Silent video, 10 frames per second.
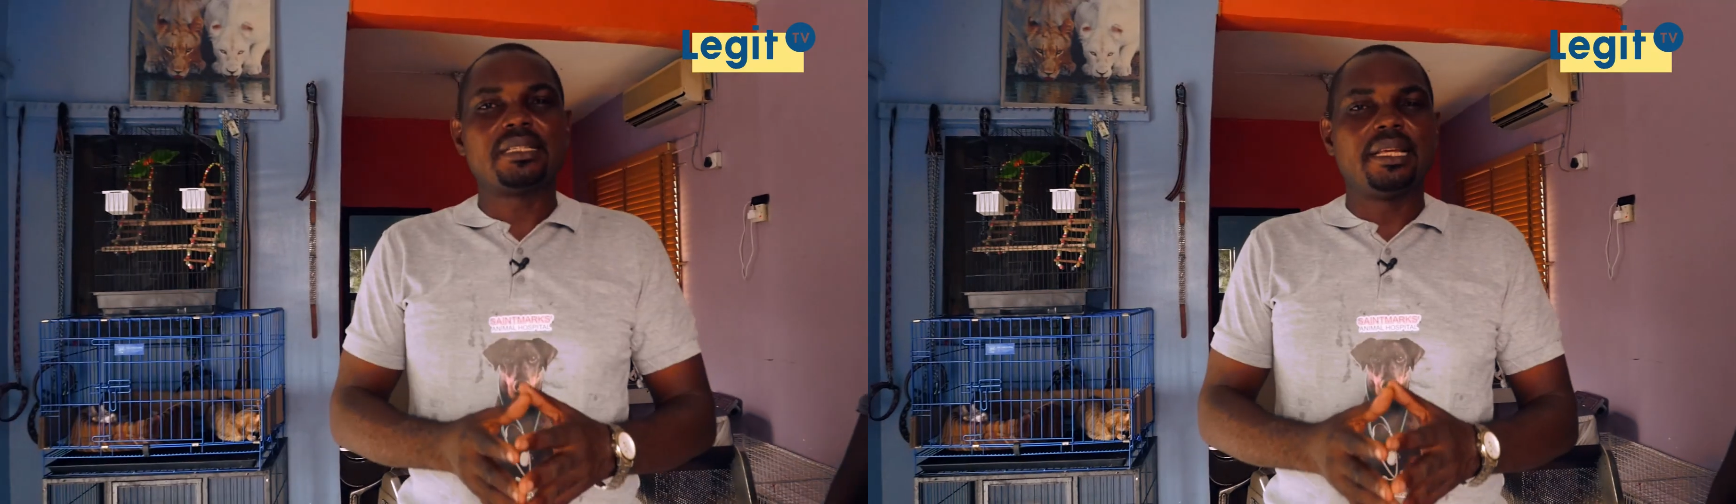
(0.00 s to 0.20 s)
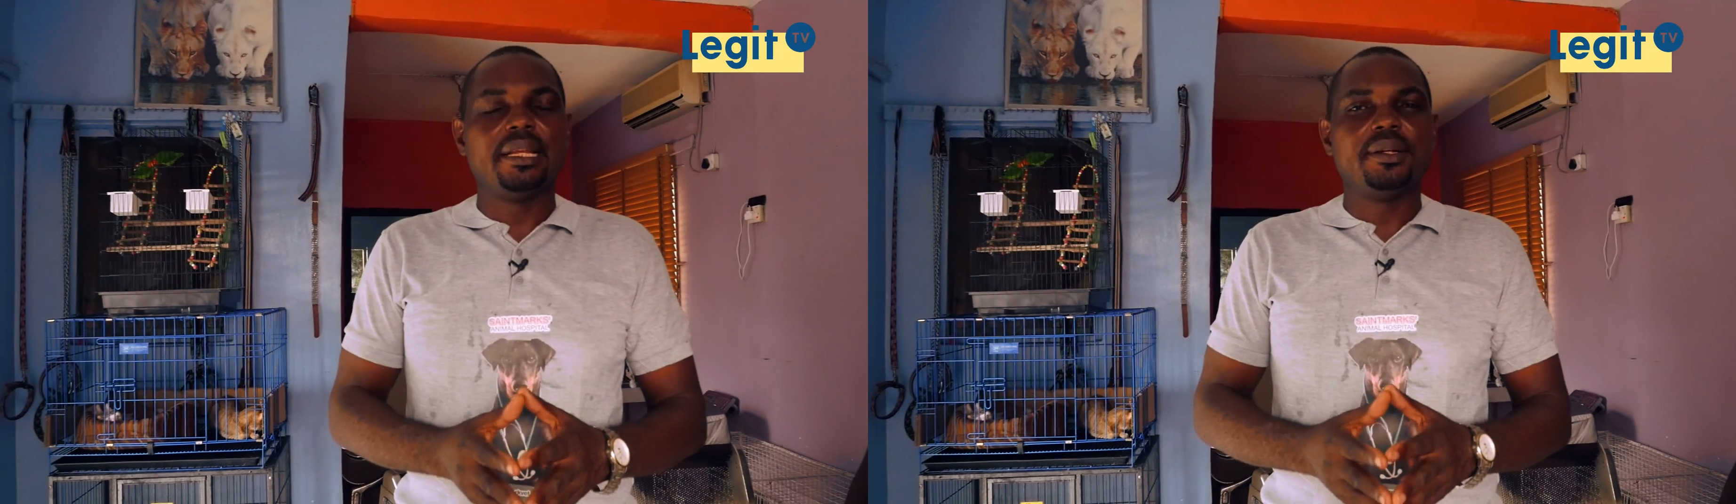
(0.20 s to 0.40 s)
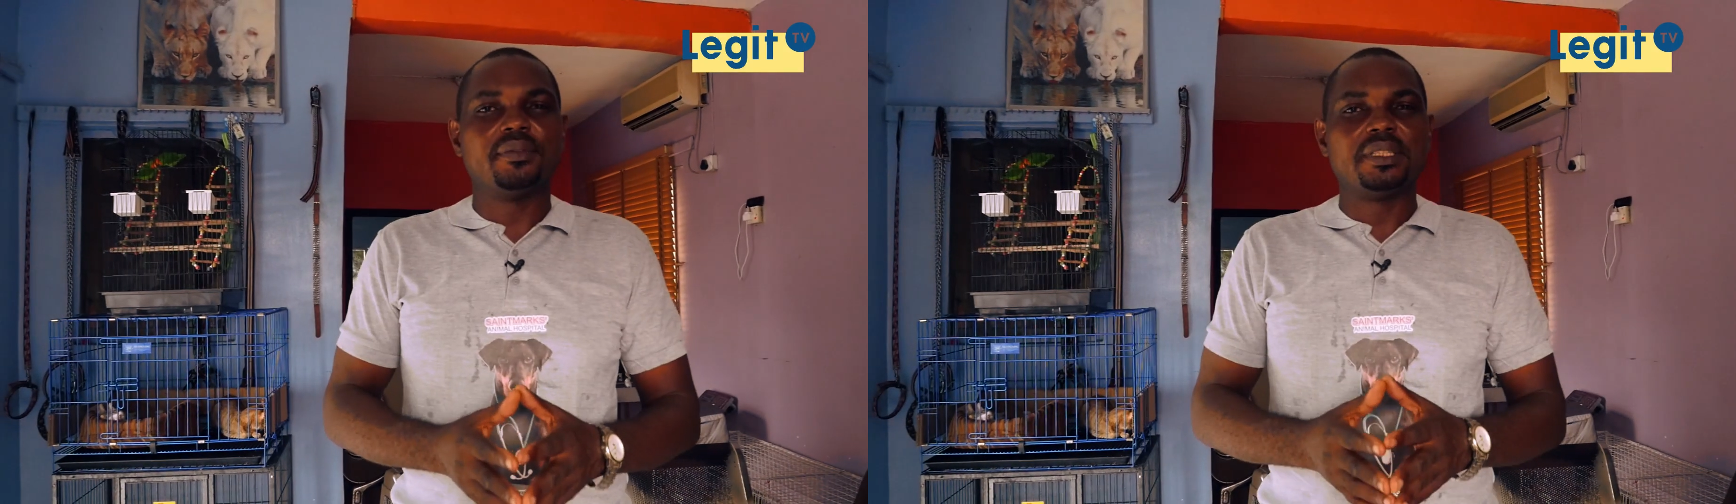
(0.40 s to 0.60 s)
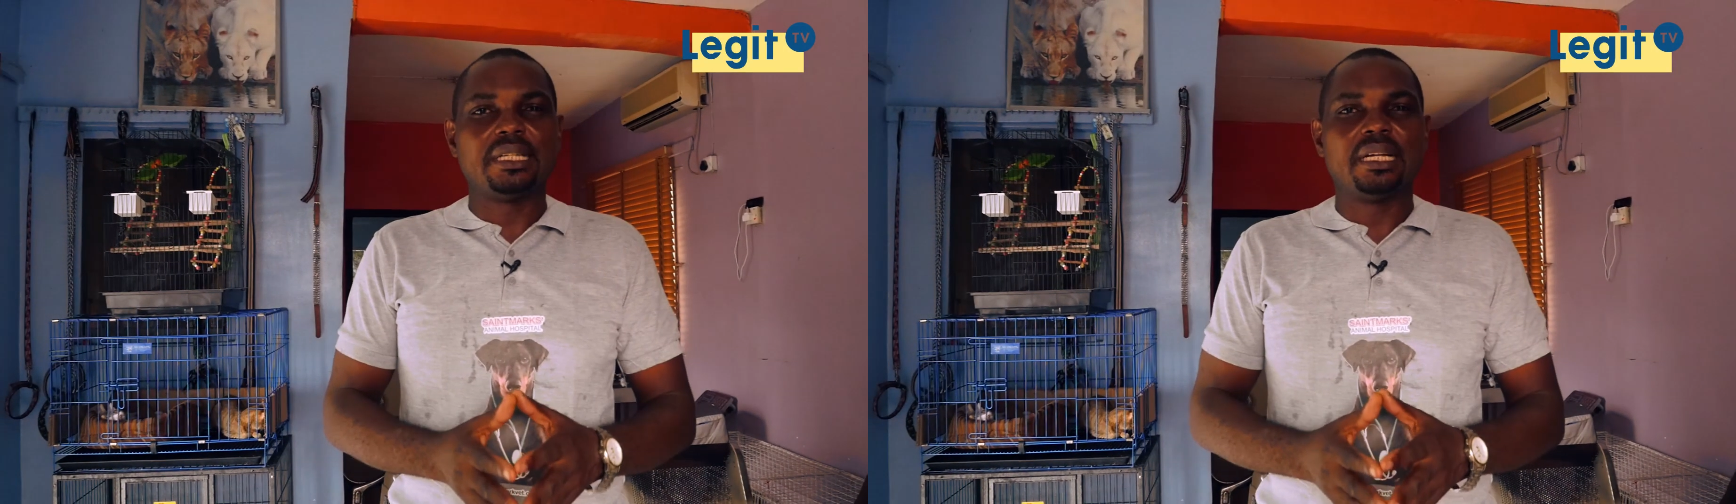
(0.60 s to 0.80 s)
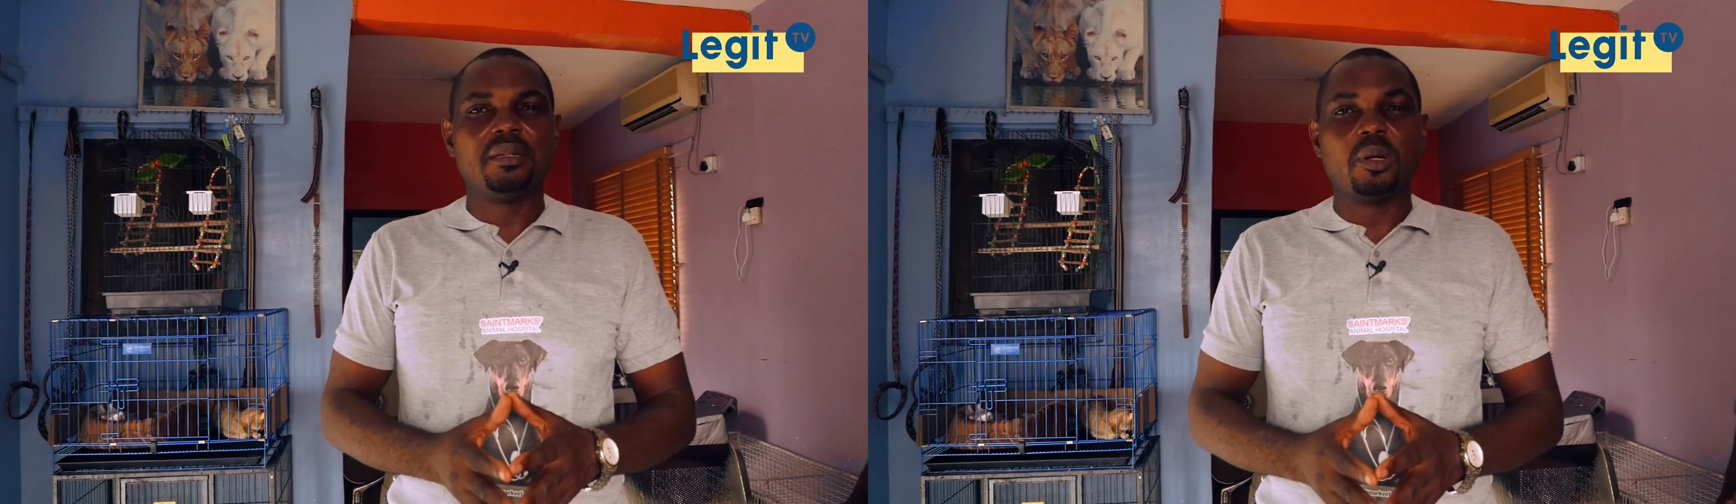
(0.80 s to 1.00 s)
killing of these
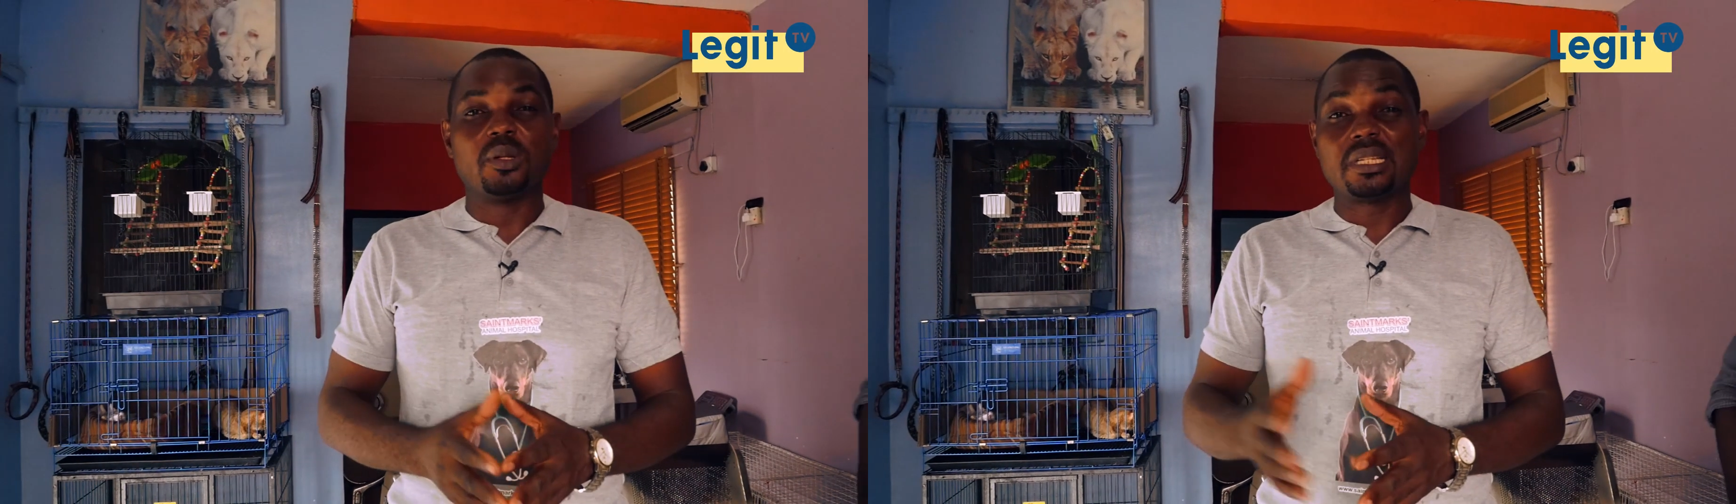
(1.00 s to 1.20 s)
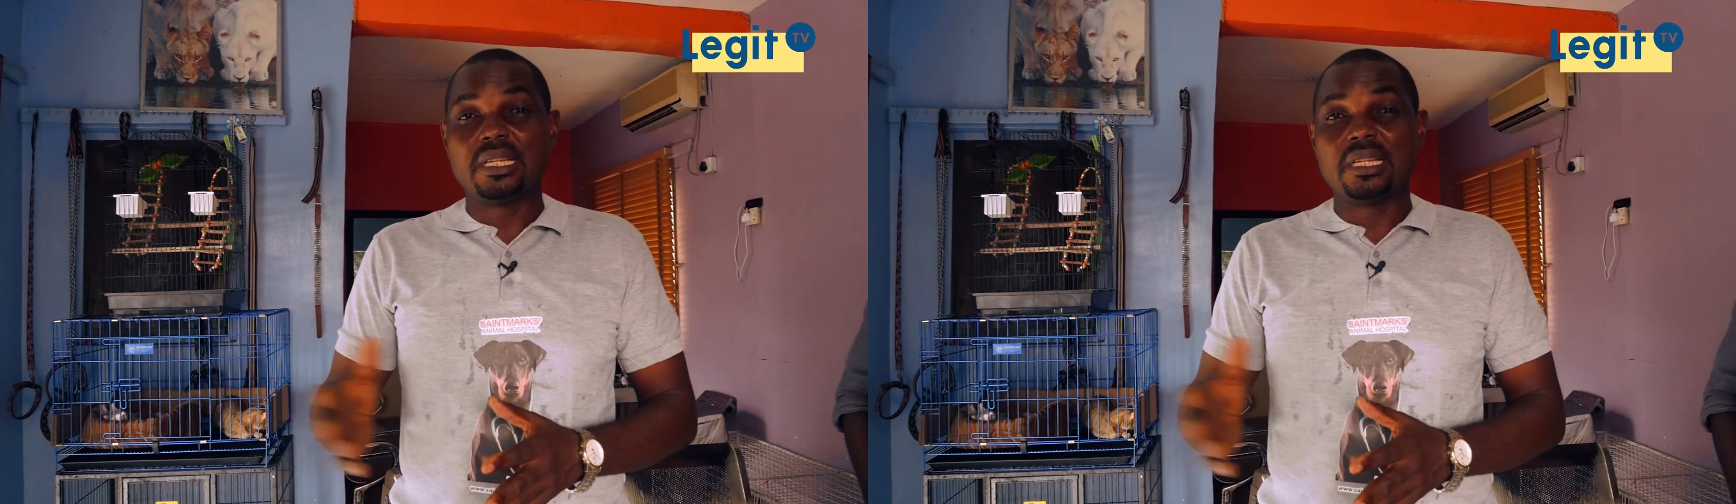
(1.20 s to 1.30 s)
animals.